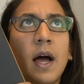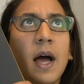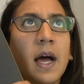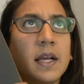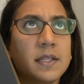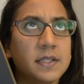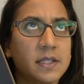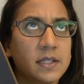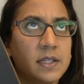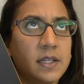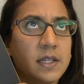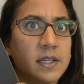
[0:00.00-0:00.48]

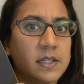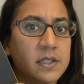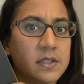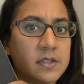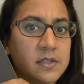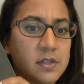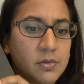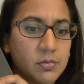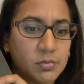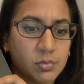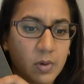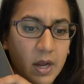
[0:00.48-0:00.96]
as it
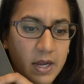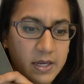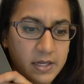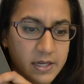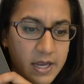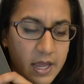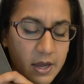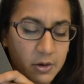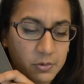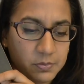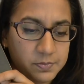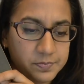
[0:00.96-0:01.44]
is
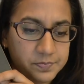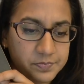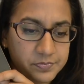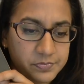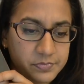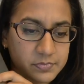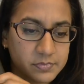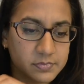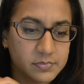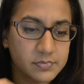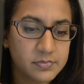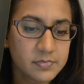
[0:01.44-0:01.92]
right now.
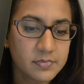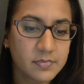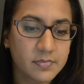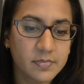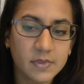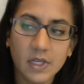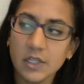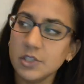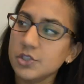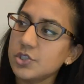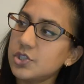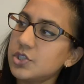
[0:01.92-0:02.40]

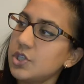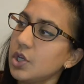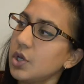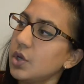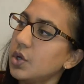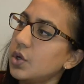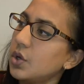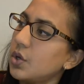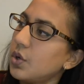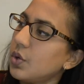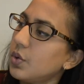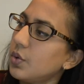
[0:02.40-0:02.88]

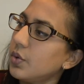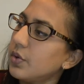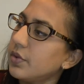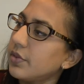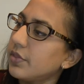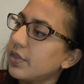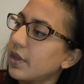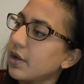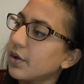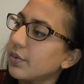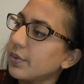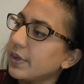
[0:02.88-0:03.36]
So
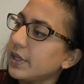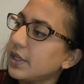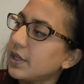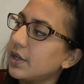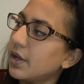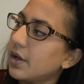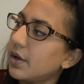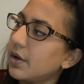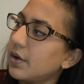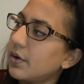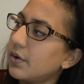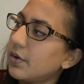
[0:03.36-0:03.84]
there we
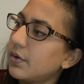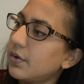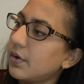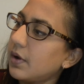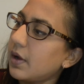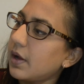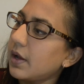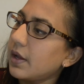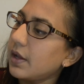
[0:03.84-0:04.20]
go.